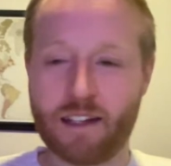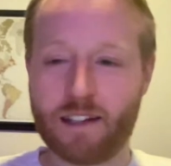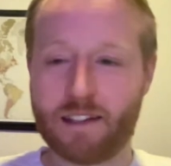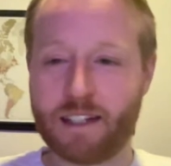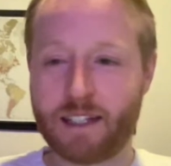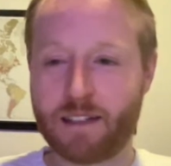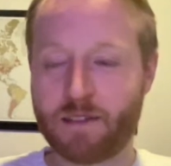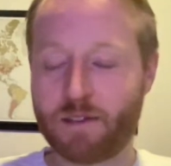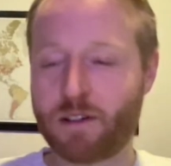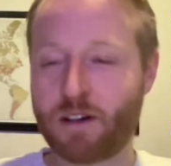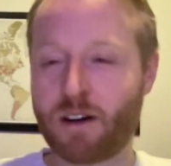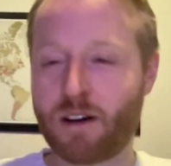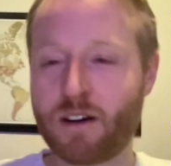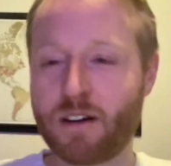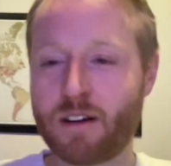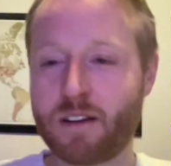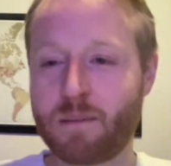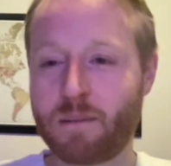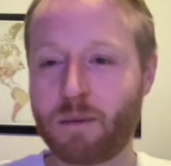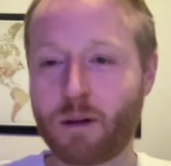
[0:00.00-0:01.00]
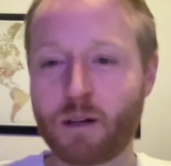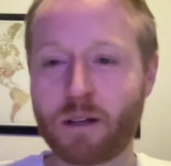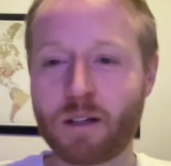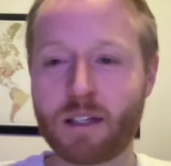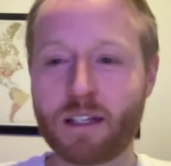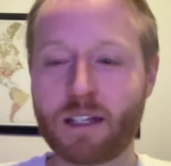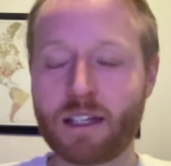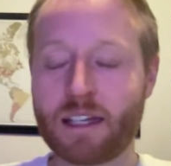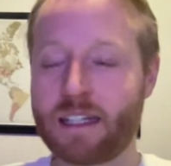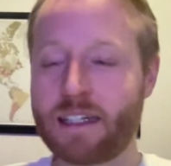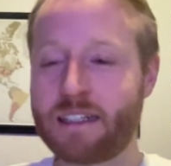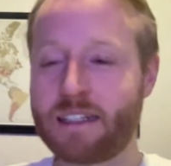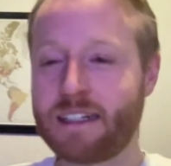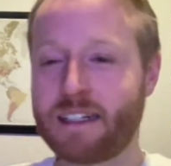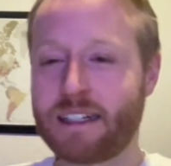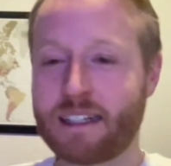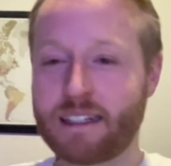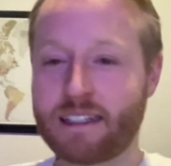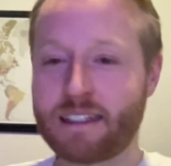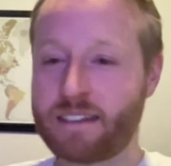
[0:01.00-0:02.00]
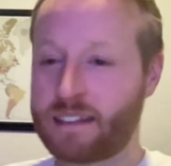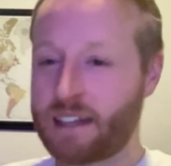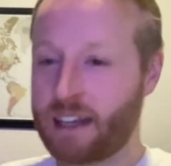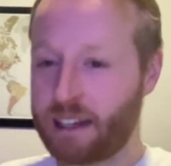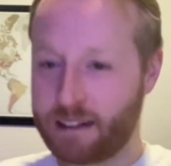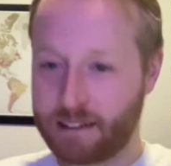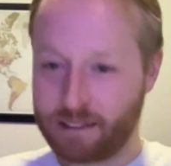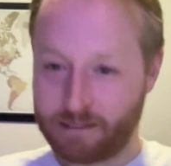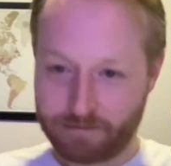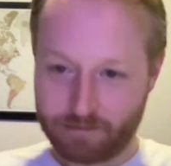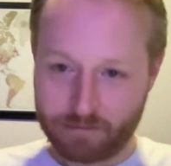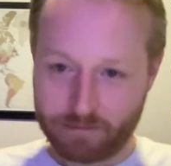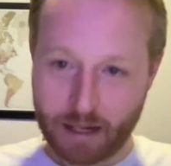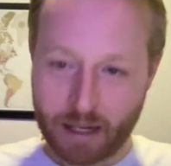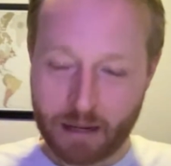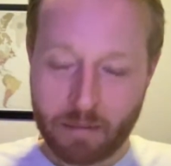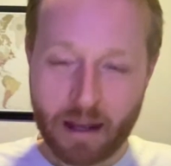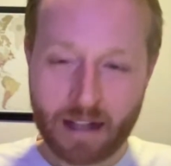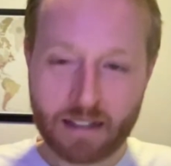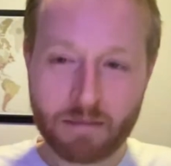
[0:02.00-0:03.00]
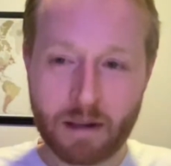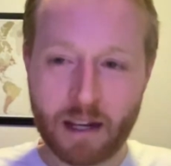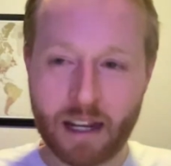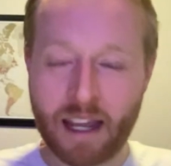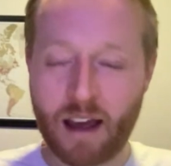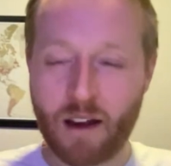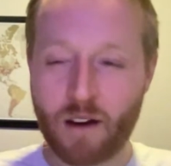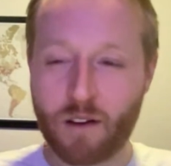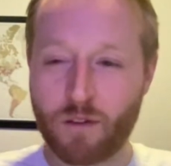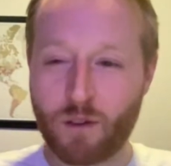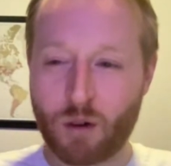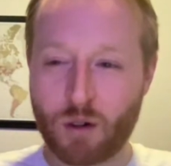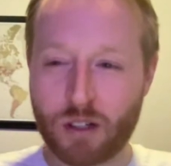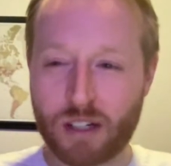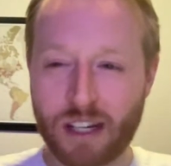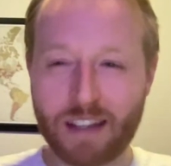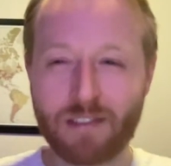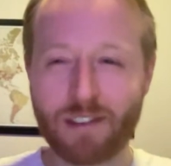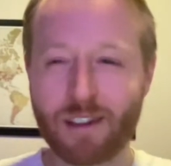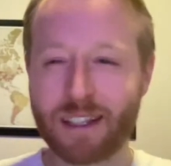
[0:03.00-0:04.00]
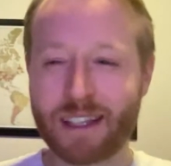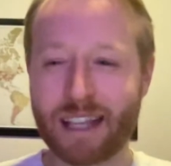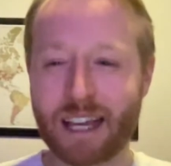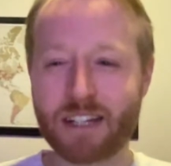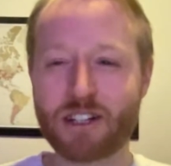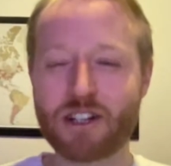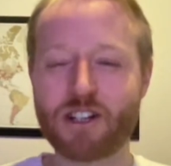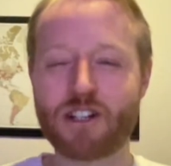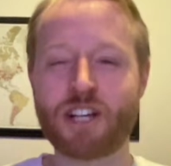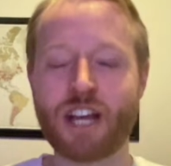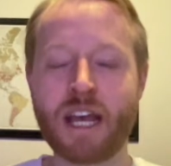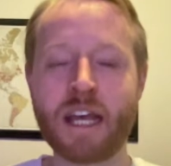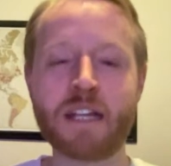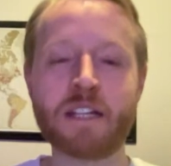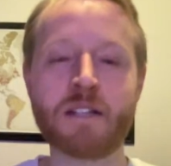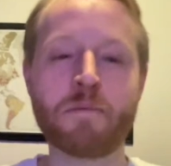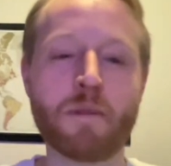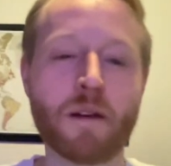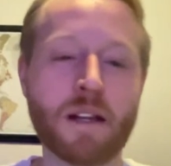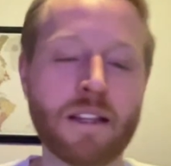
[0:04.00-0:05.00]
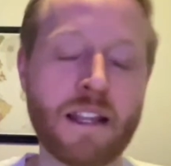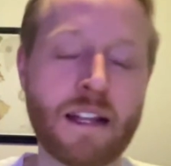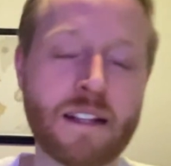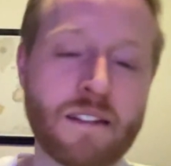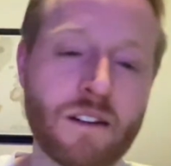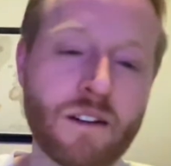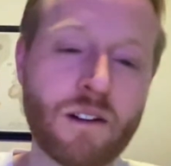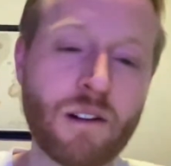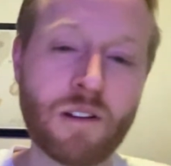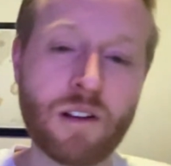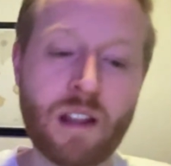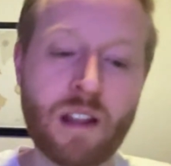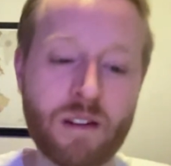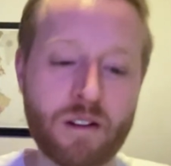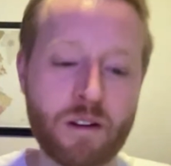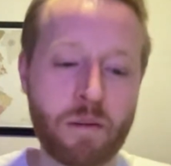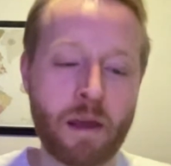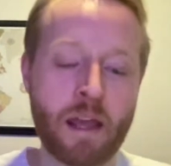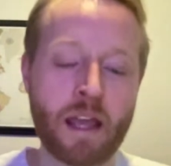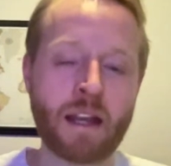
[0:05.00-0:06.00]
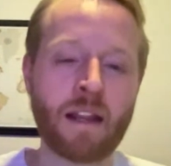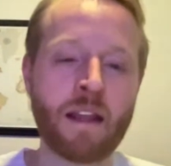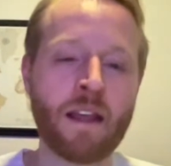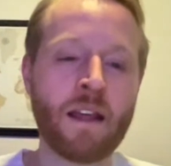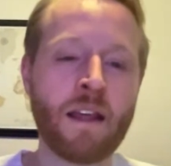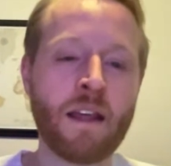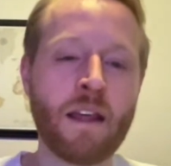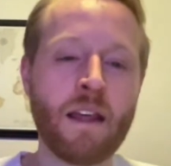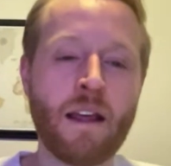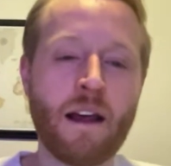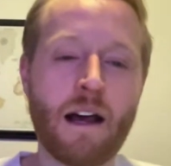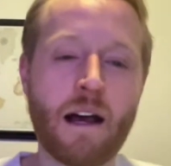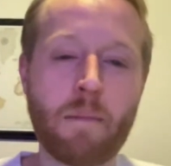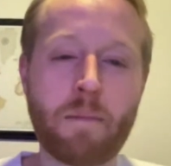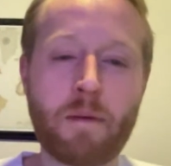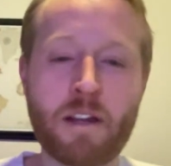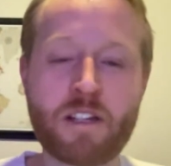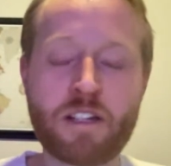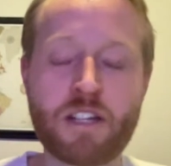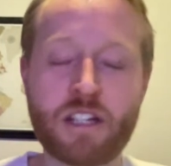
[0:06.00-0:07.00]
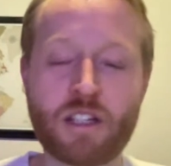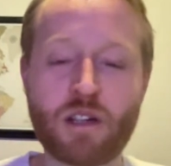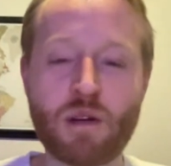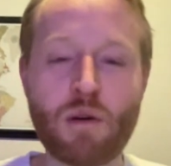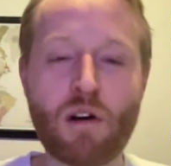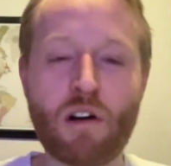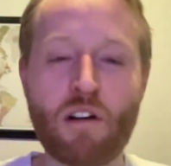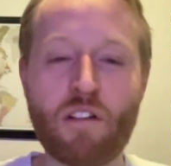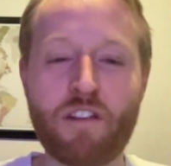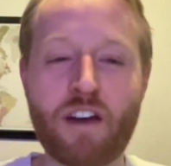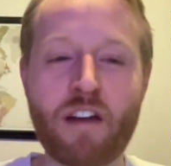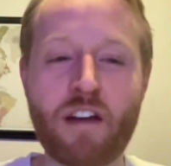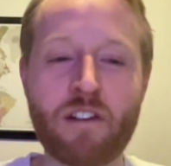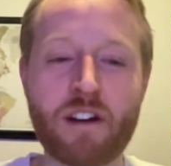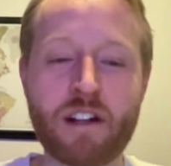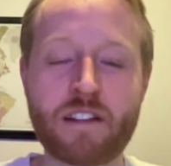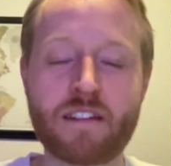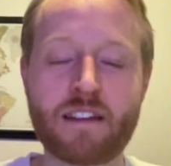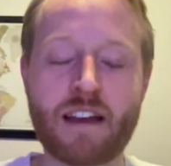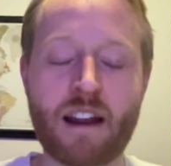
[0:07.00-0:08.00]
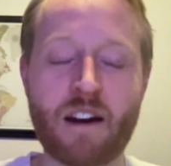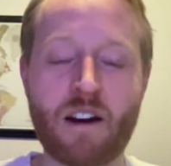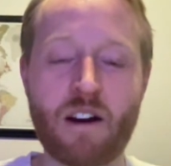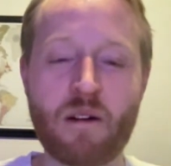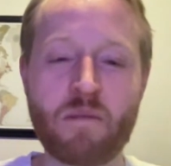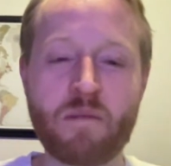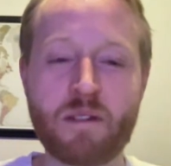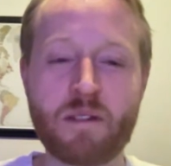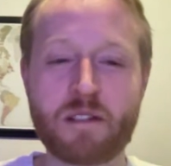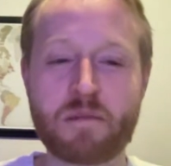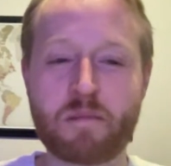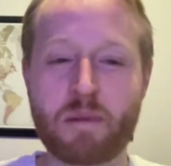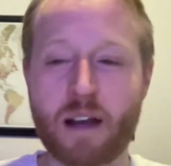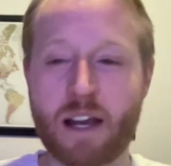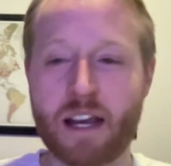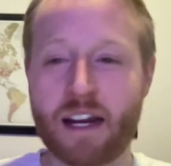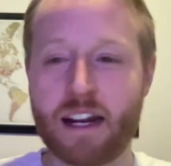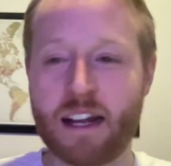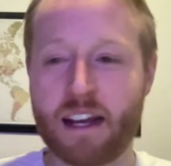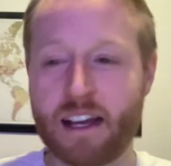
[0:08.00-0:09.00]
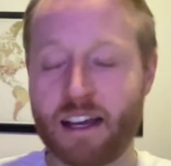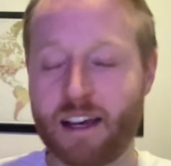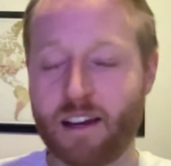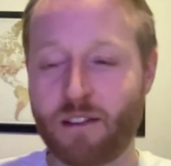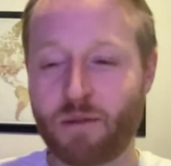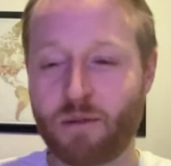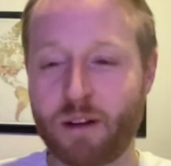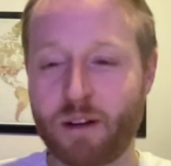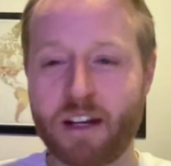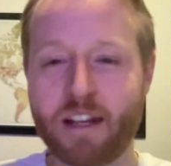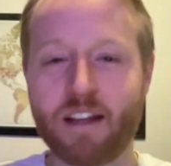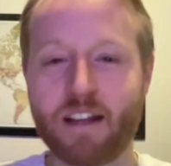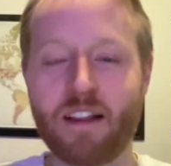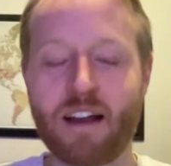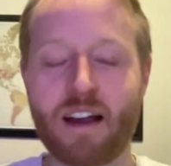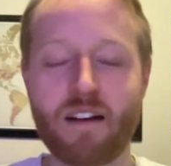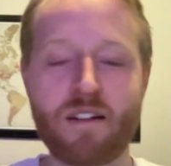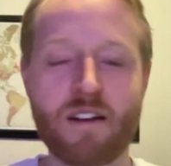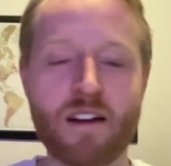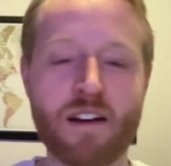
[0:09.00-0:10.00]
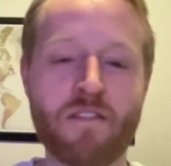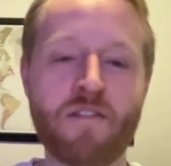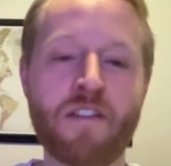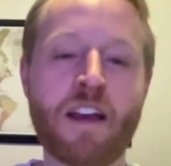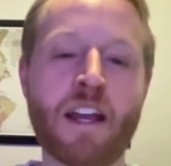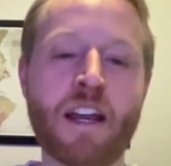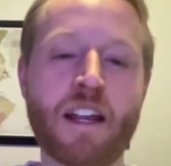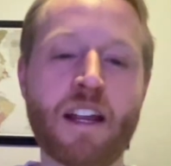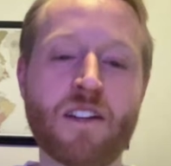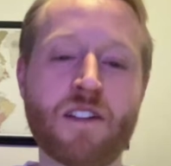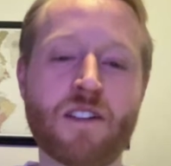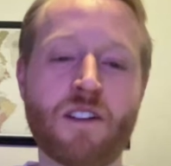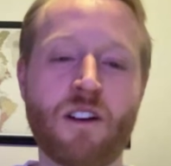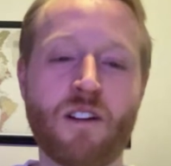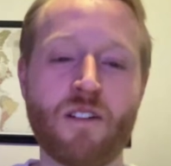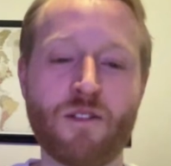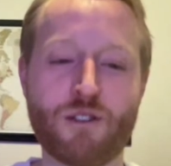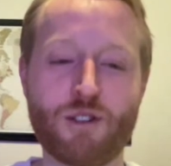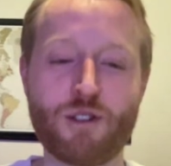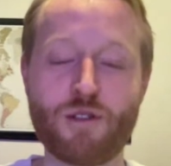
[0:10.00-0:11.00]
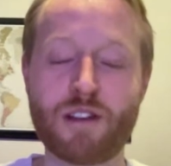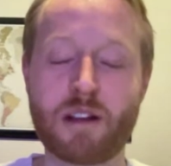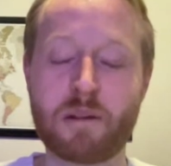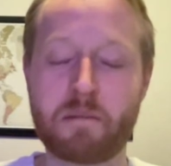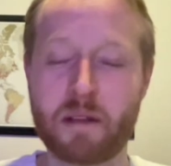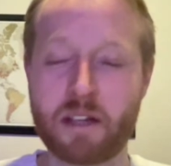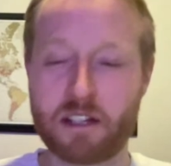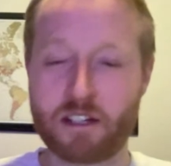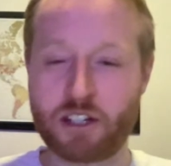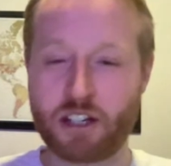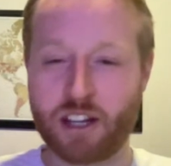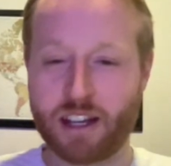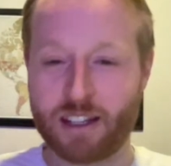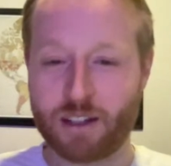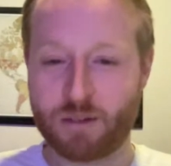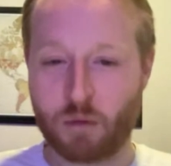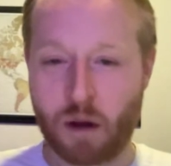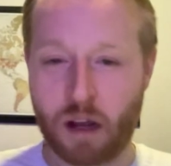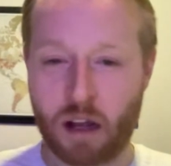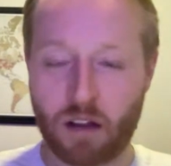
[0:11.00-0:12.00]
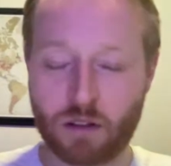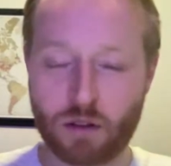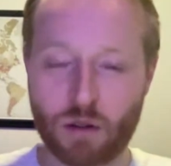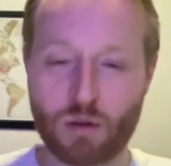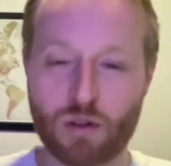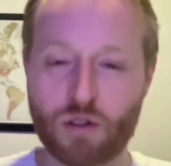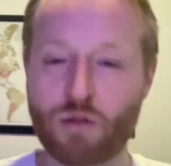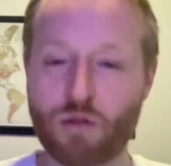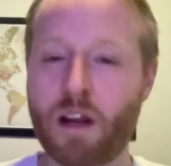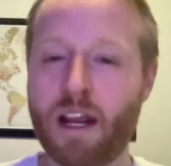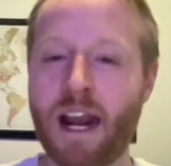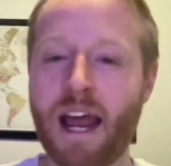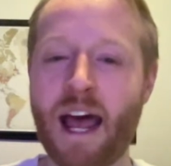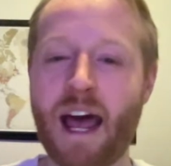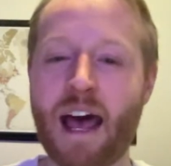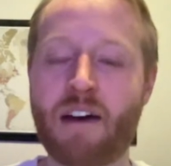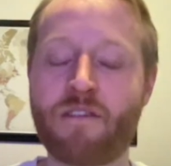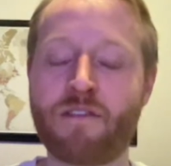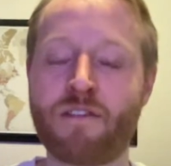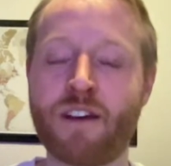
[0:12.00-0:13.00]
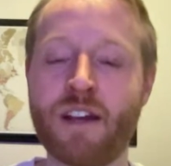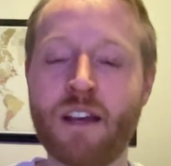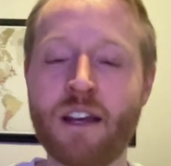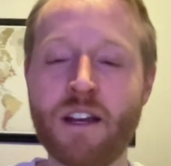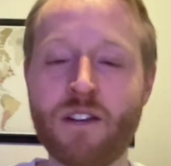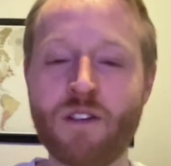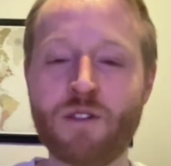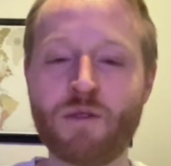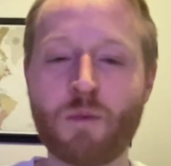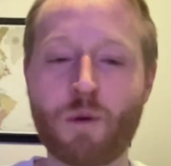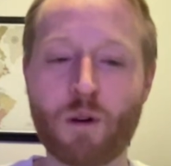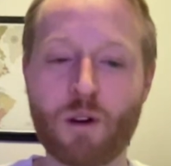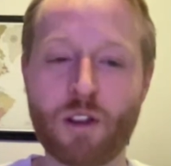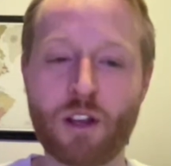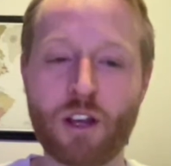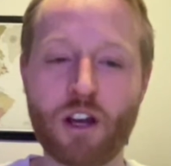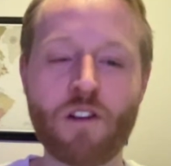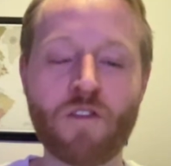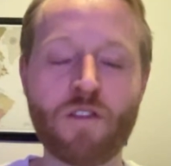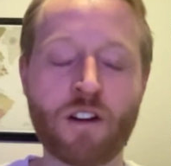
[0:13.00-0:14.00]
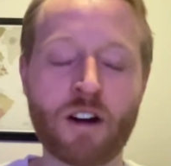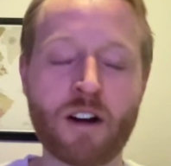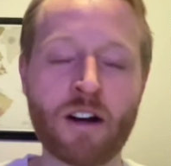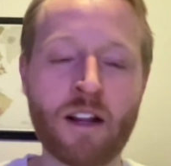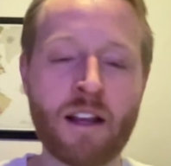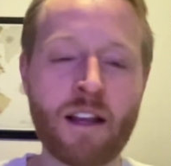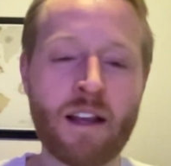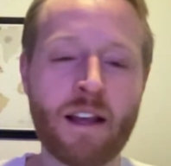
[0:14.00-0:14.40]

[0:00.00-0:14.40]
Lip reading: gets returned to the book and does not make it back to my account, unfortunately. I feel like that should change, but that's a whole nother debate. PSG 2-goal favorites at home, despite a 3-0 aggregate advantage. All the juice on PSG as well. Totals 3.5. Juice more to the over.